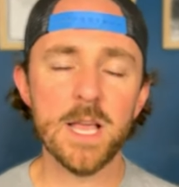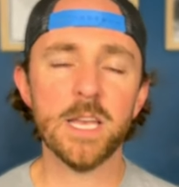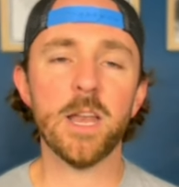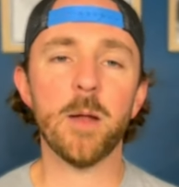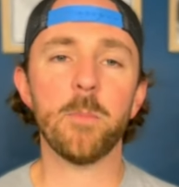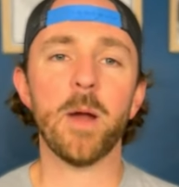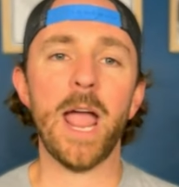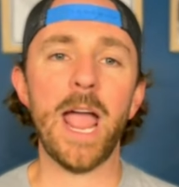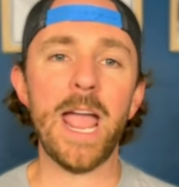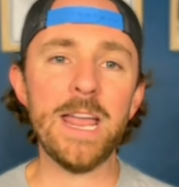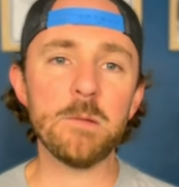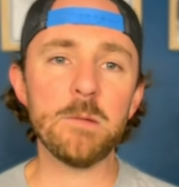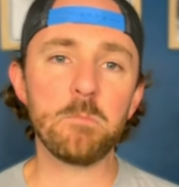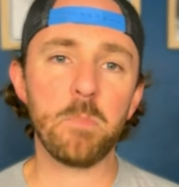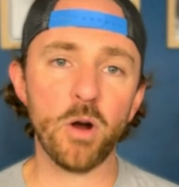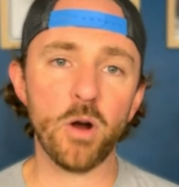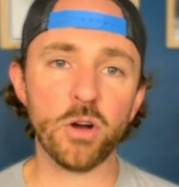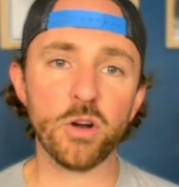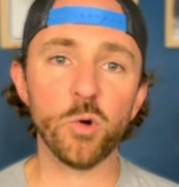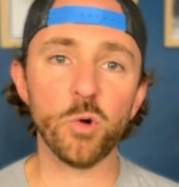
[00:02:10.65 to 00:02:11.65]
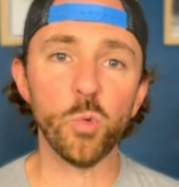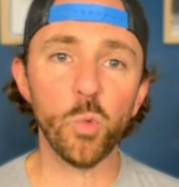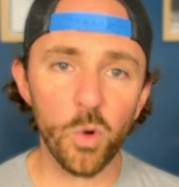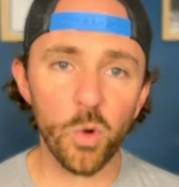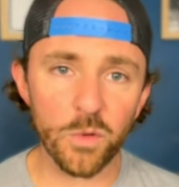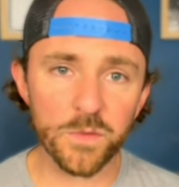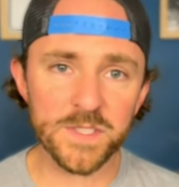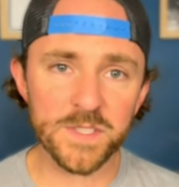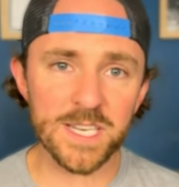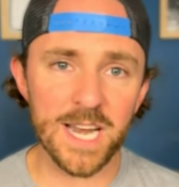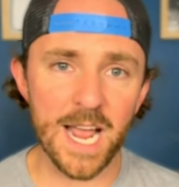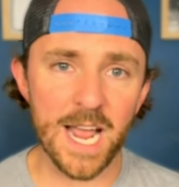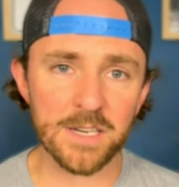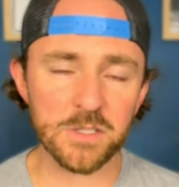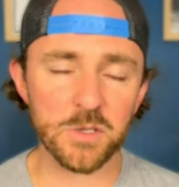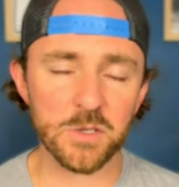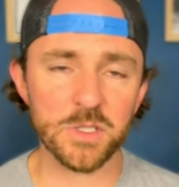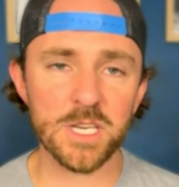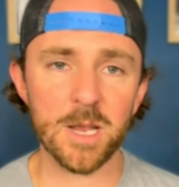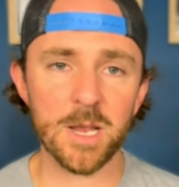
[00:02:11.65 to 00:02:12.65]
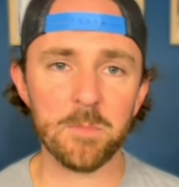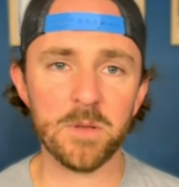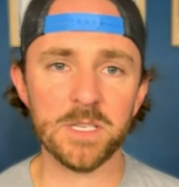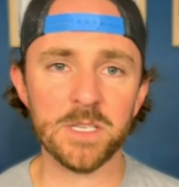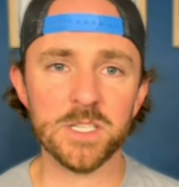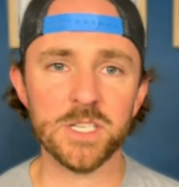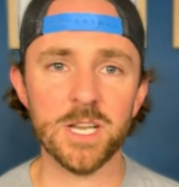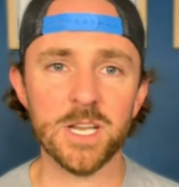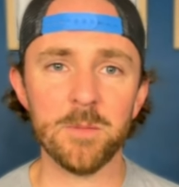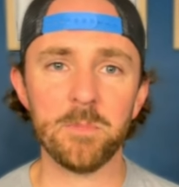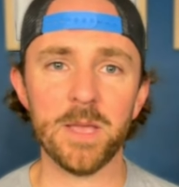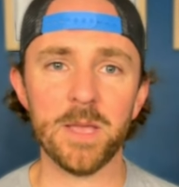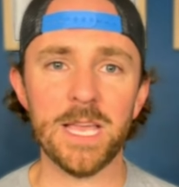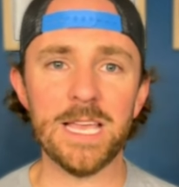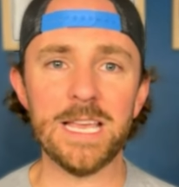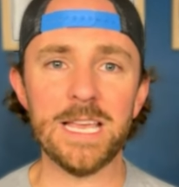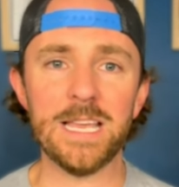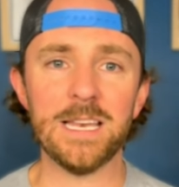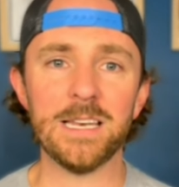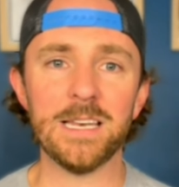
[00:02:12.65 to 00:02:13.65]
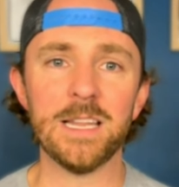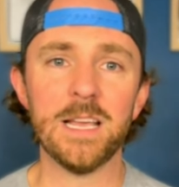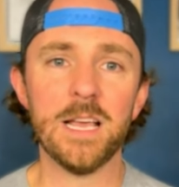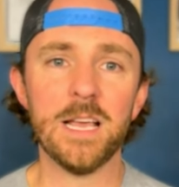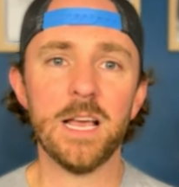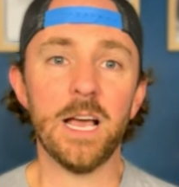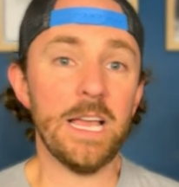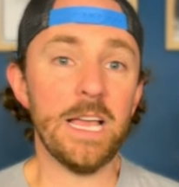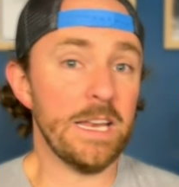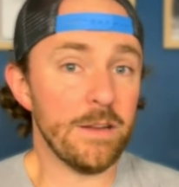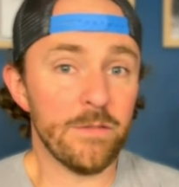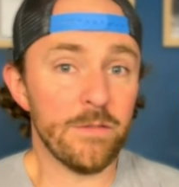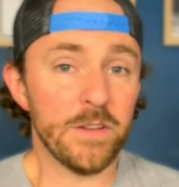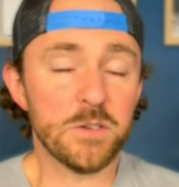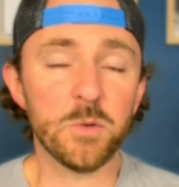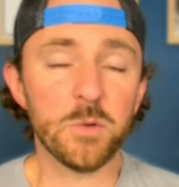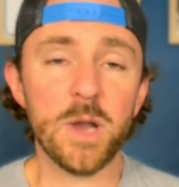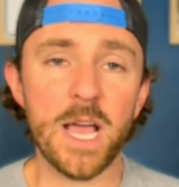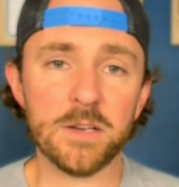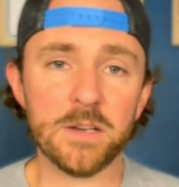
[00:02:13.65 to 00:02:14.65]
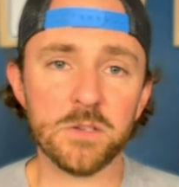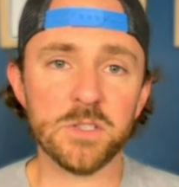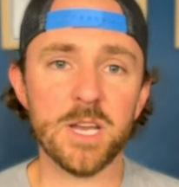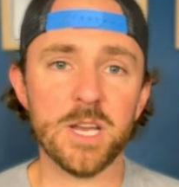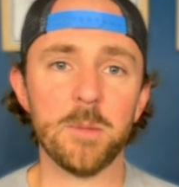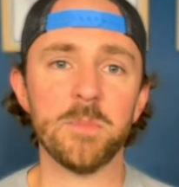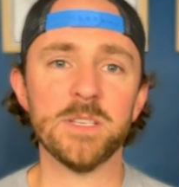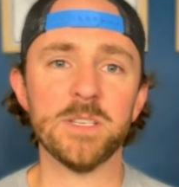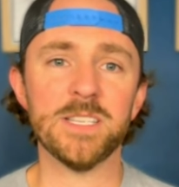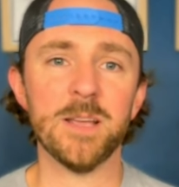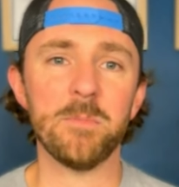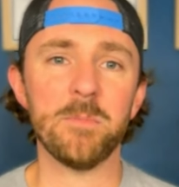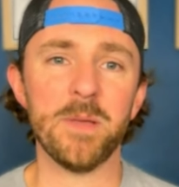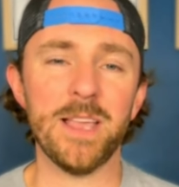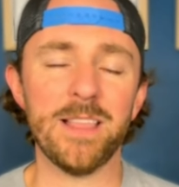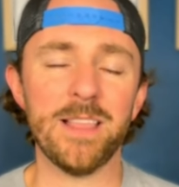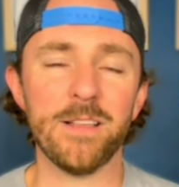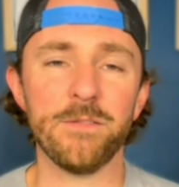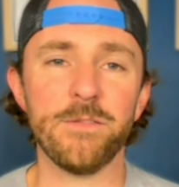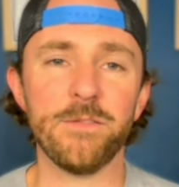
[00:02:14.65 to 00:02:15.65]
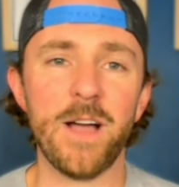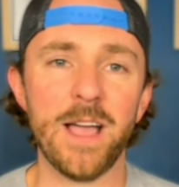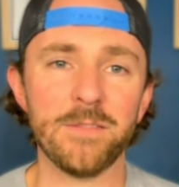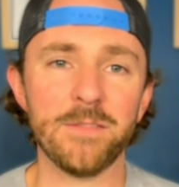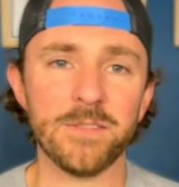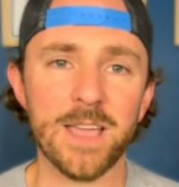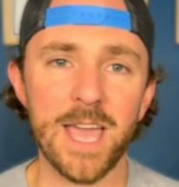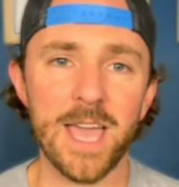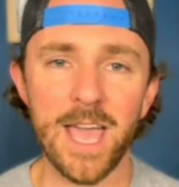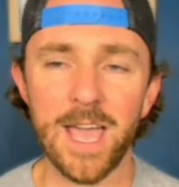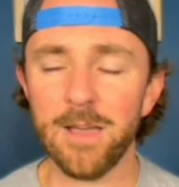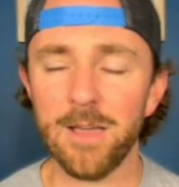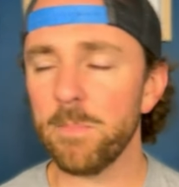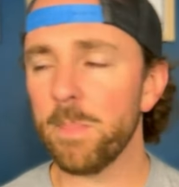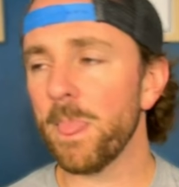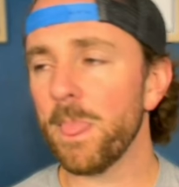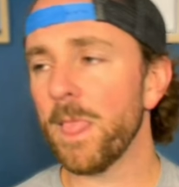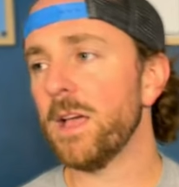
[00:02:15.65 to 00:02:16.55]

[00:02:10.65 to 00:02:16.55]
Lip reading: Number 8, Parker Wolf's national championship in individual national championship in the 5K.